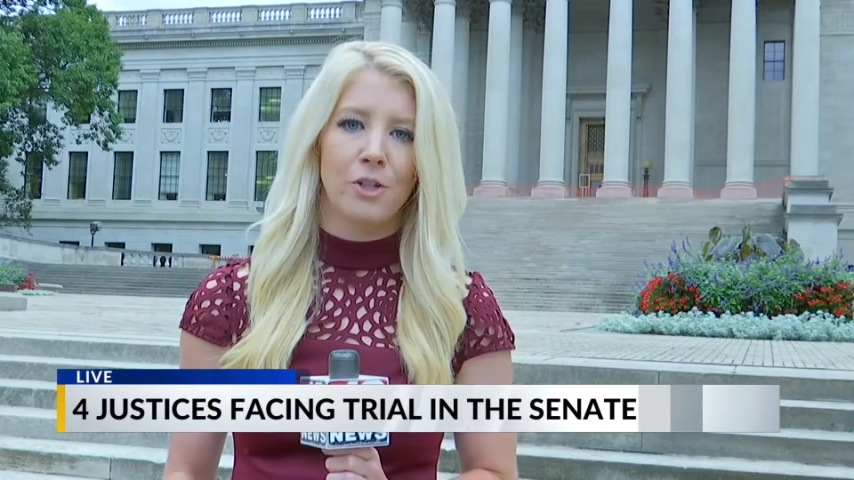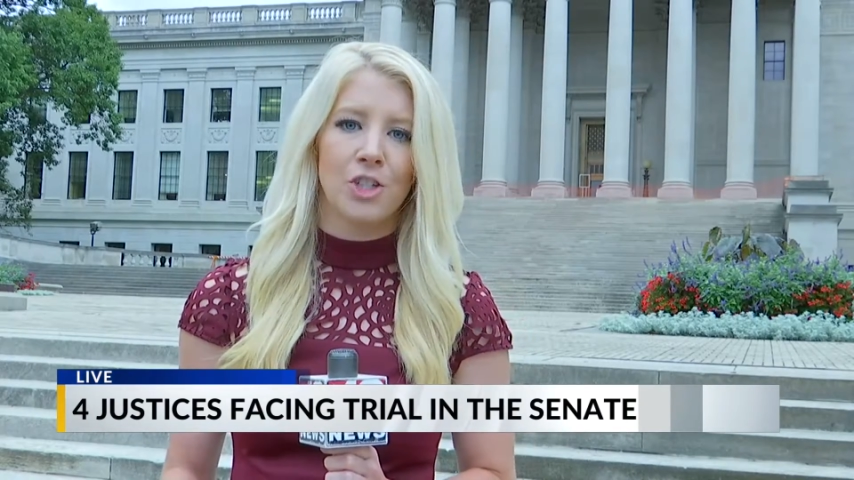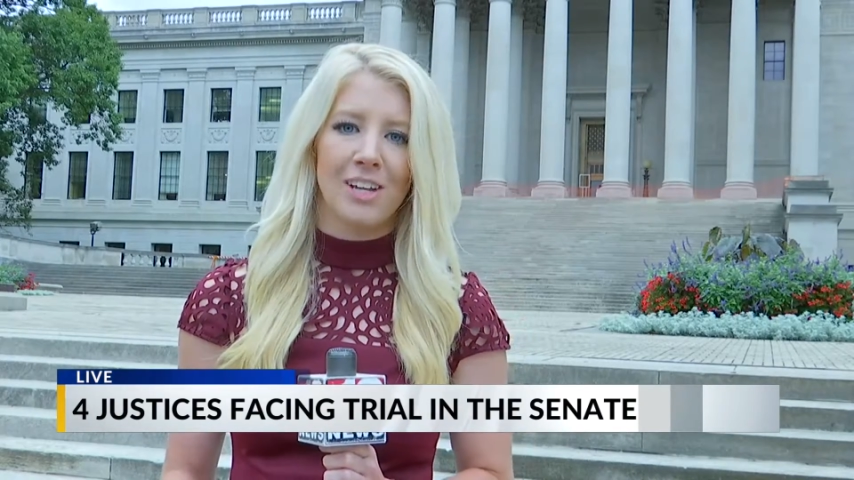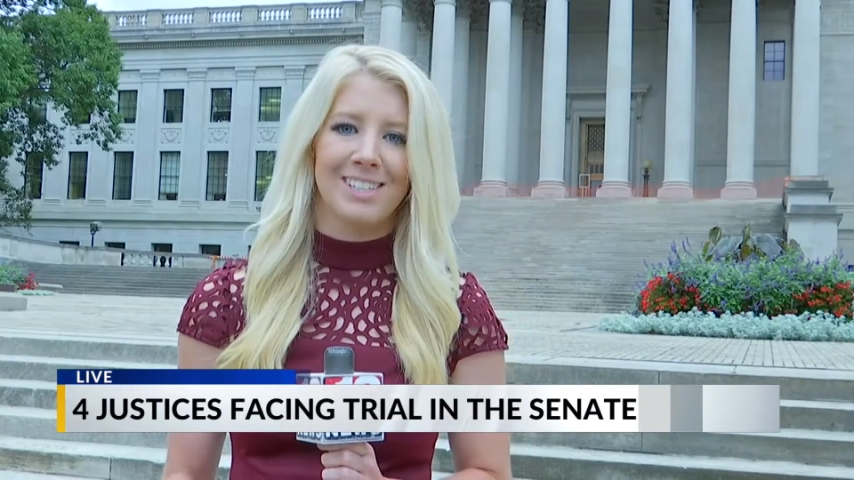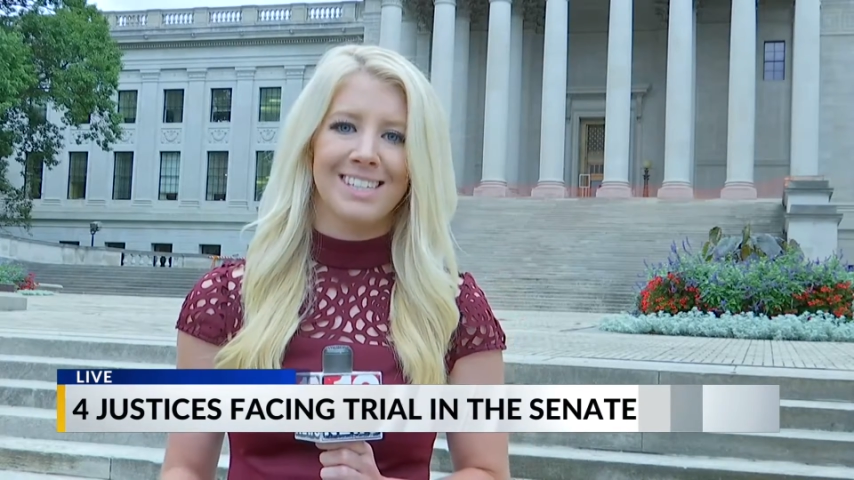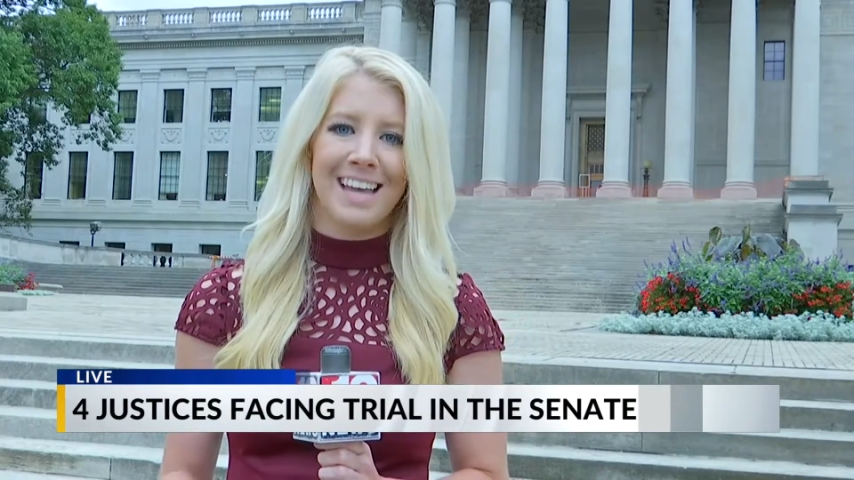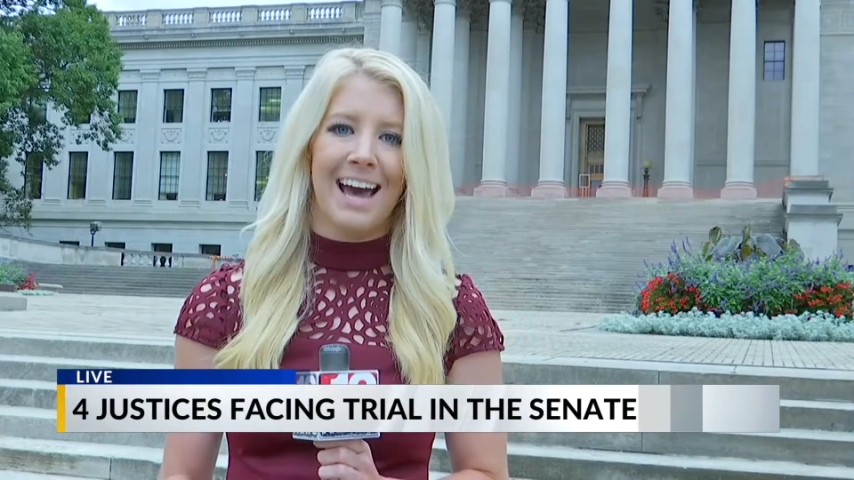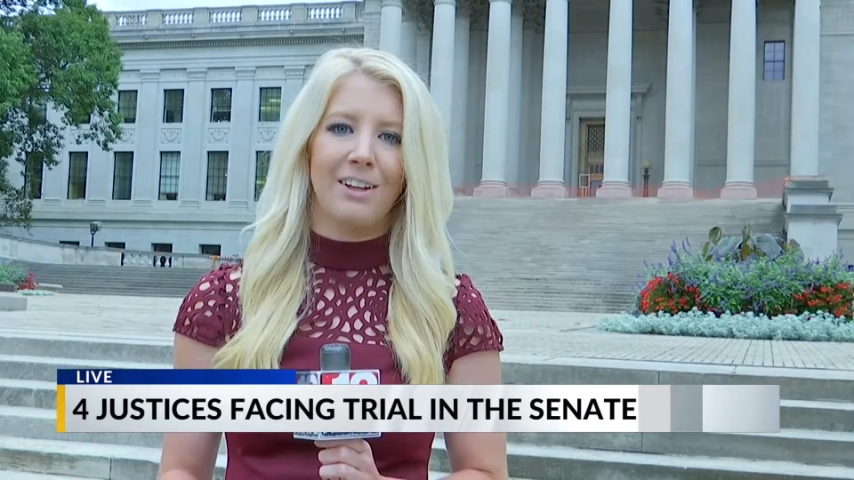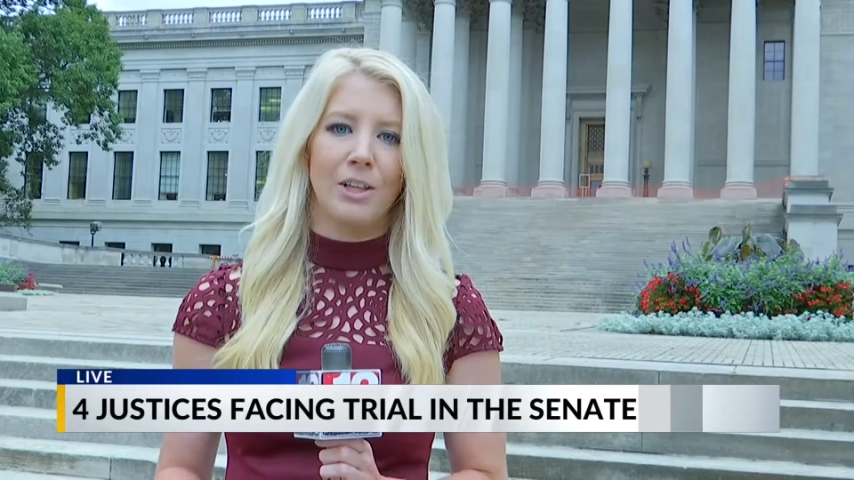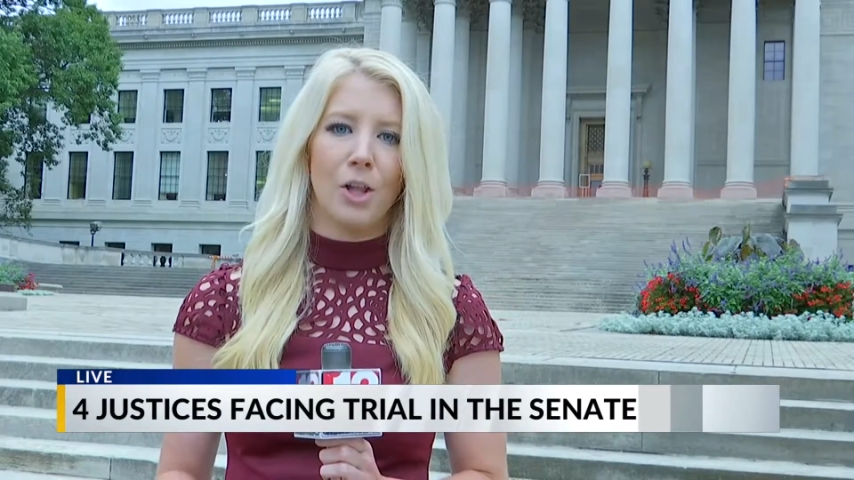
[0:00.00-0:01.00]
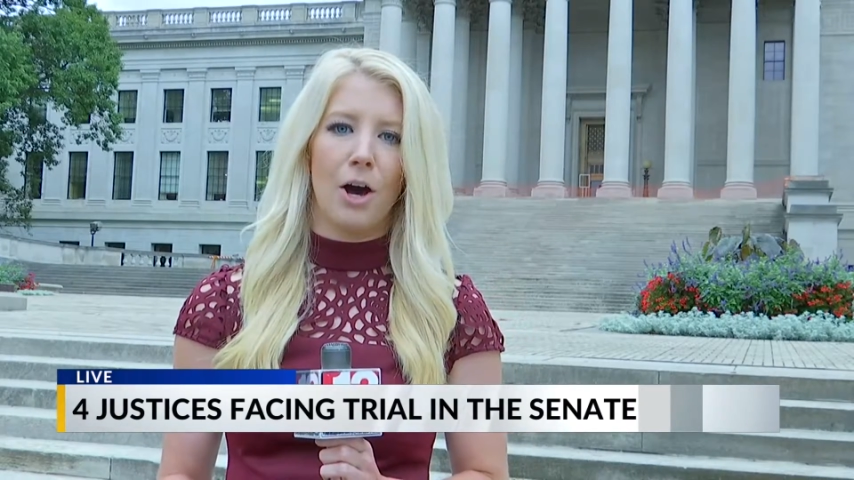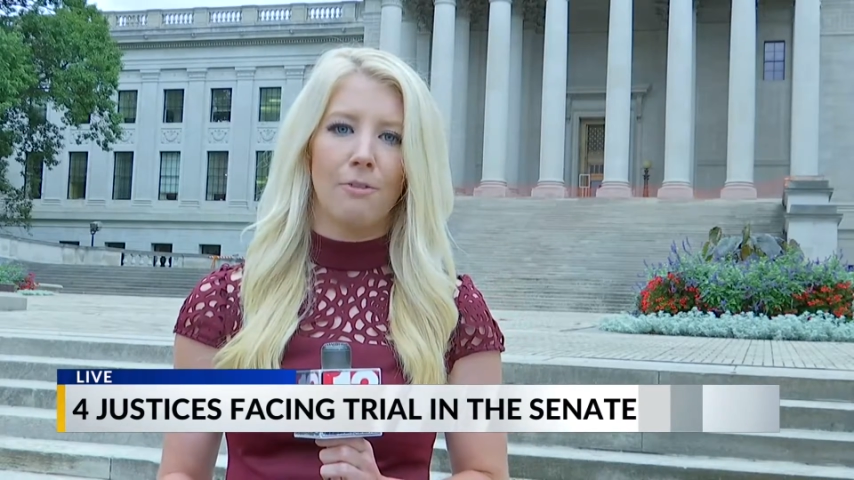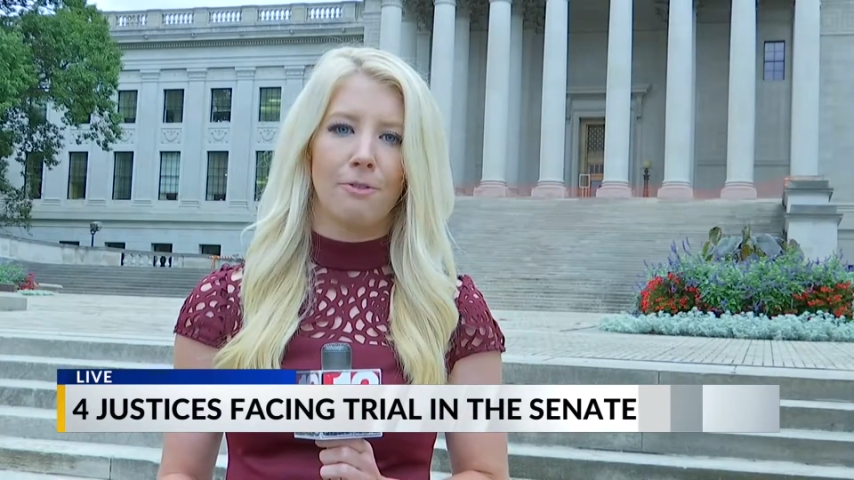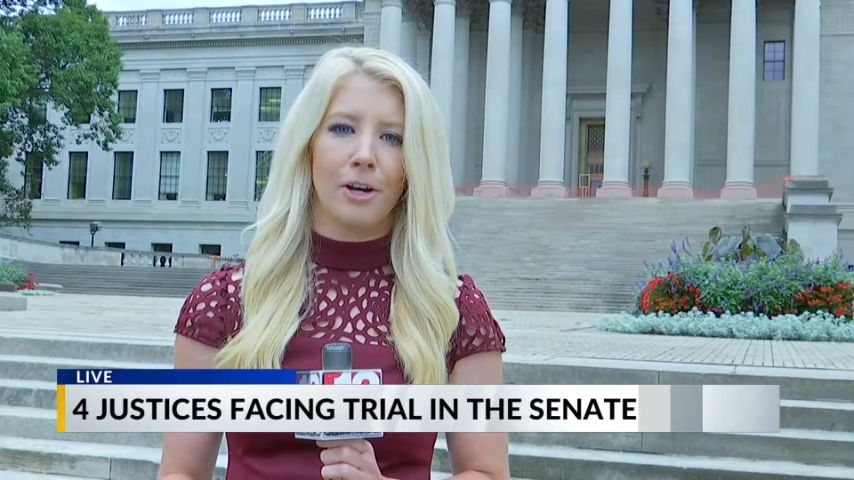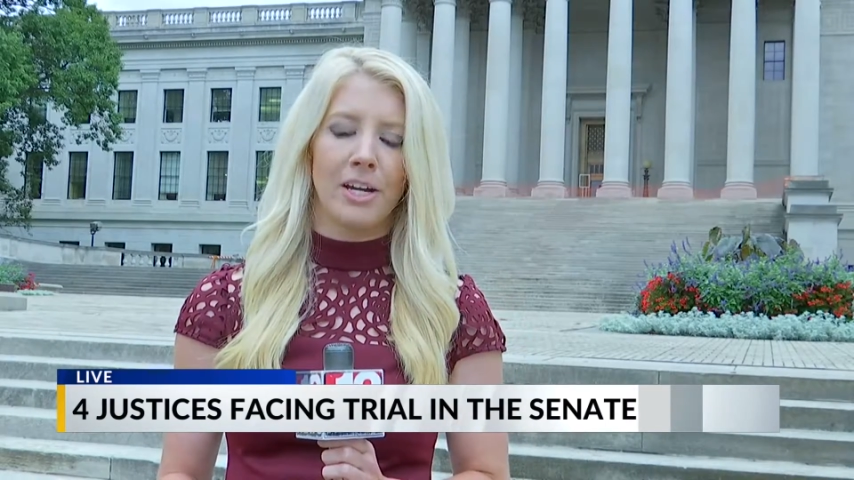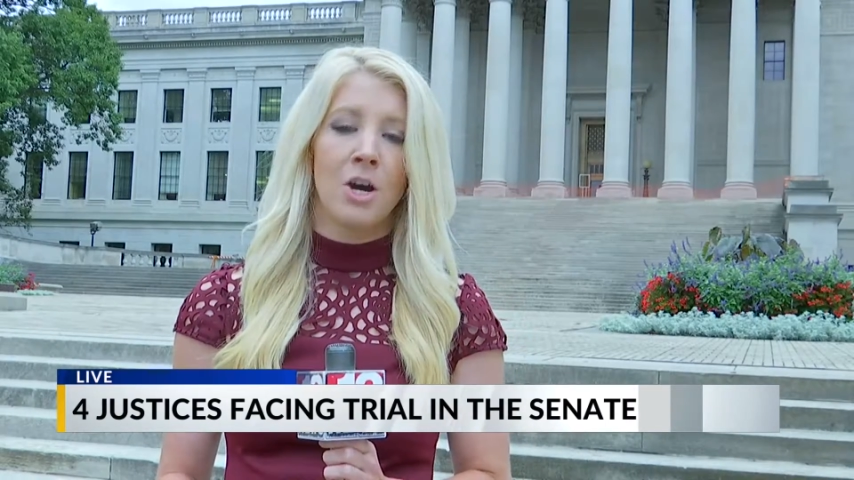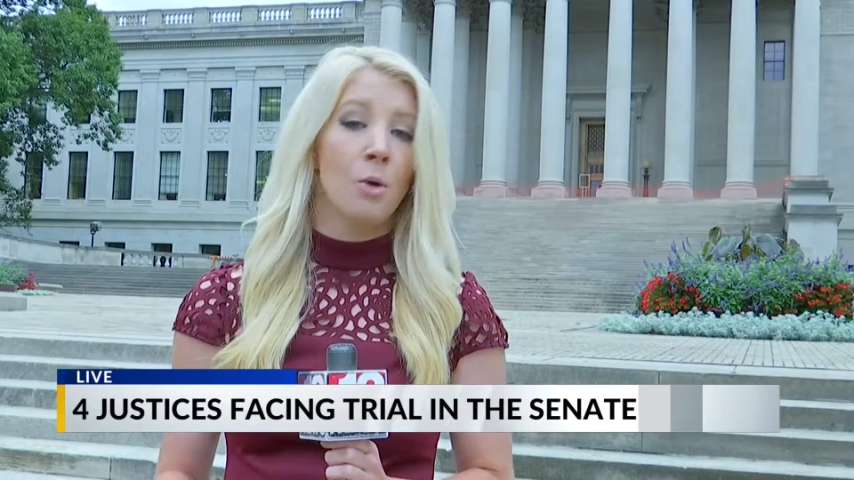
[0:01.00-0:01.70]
Justice Allen Loughry.